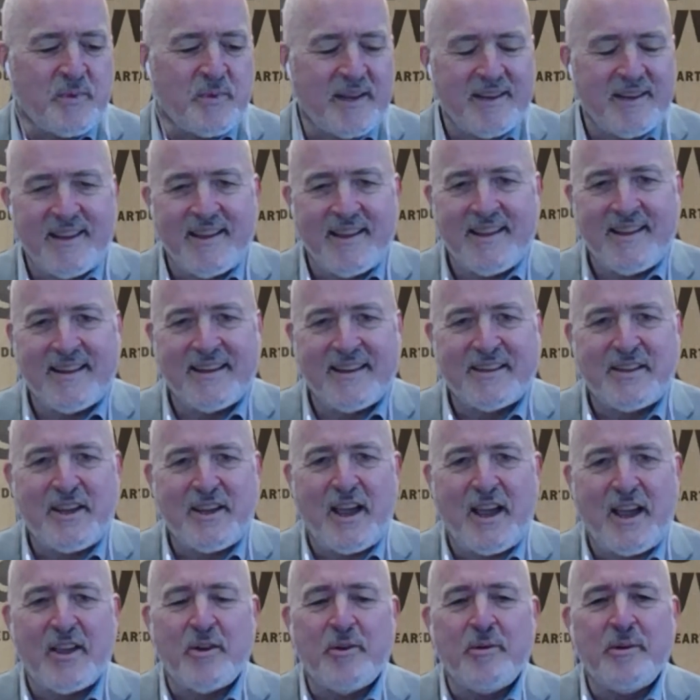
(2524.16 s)
when uh,
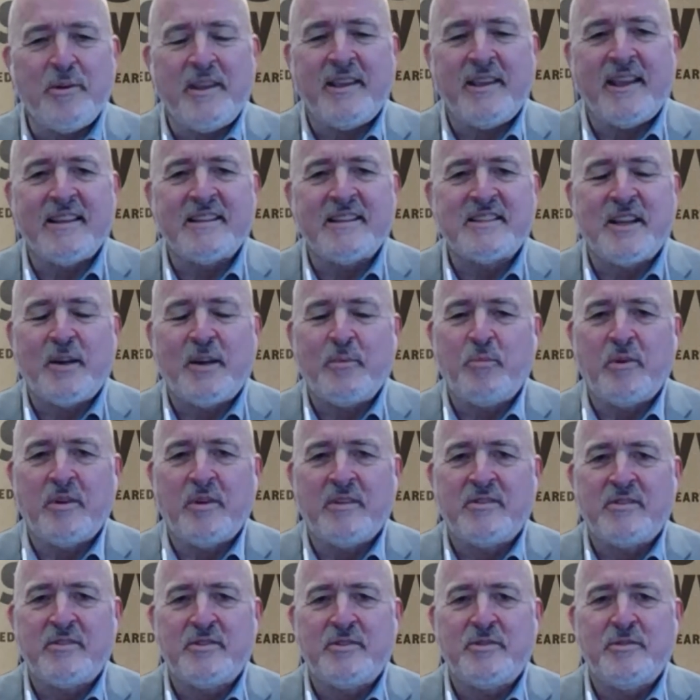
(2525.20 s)
Coyote ends up
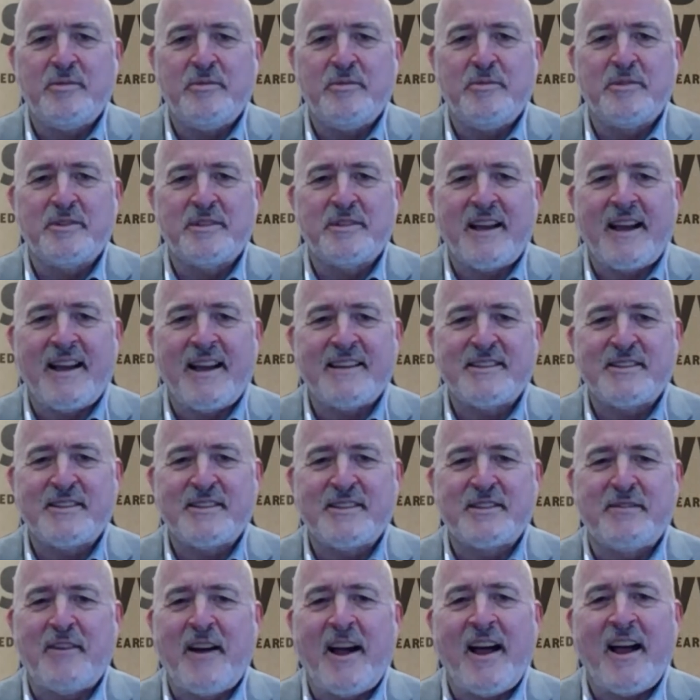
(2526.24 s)
with two
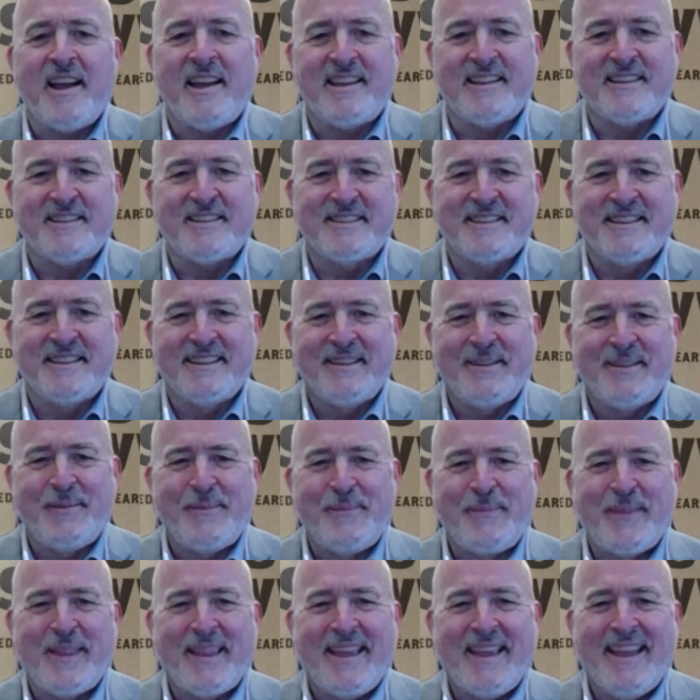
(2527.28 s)
sizes of eyes
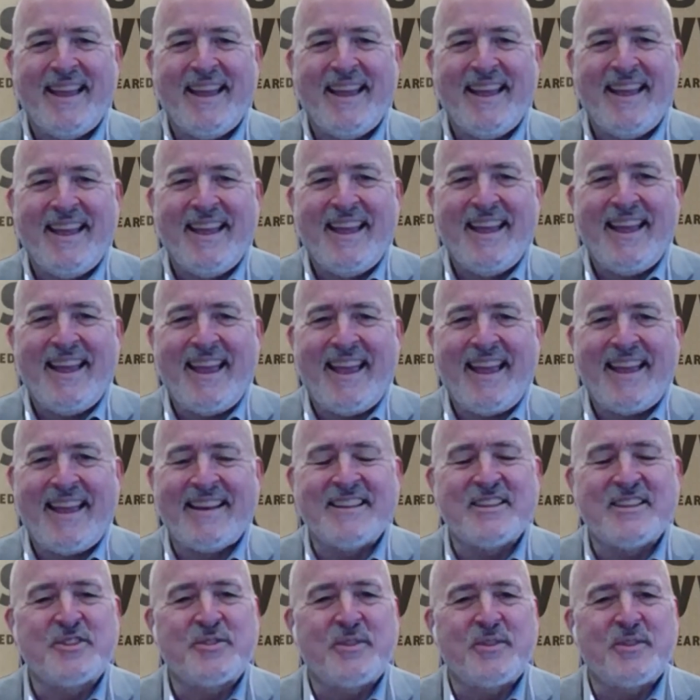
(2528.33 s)

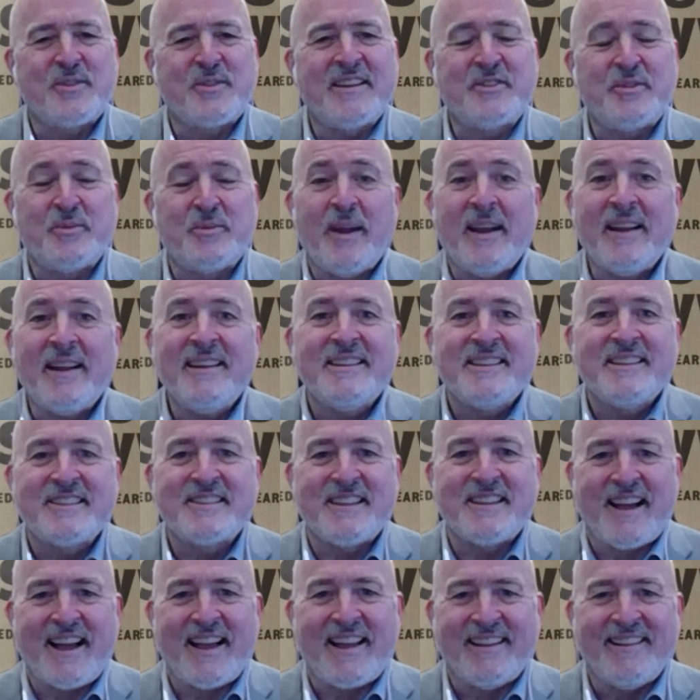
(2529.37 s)
and is trying to
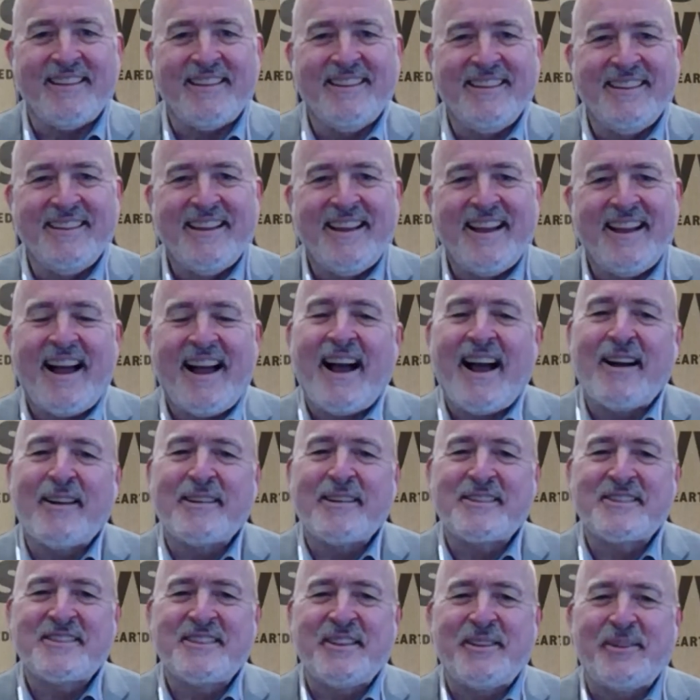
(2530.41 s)
reconcile how
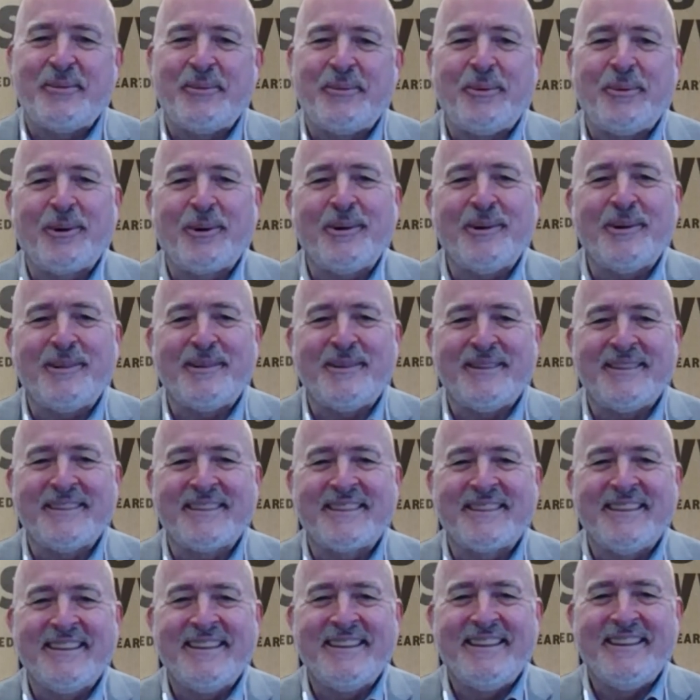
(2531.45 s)
to see the
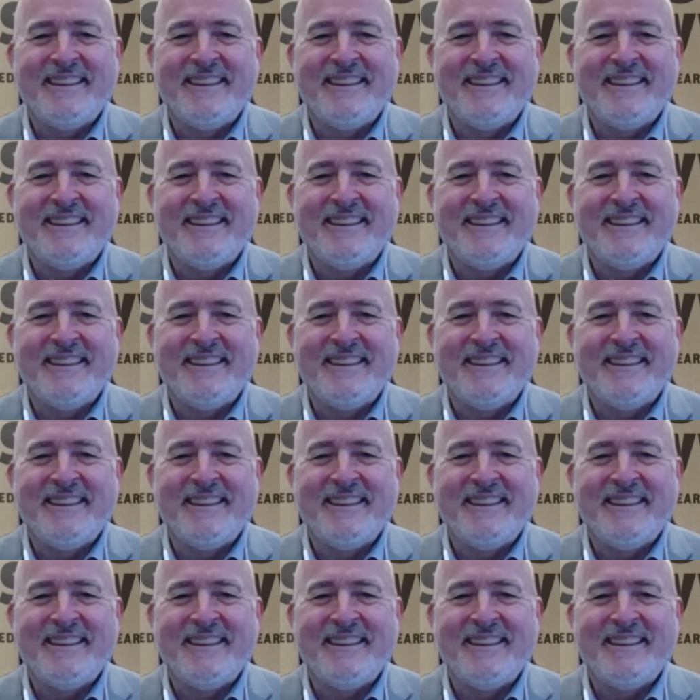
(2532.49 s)
world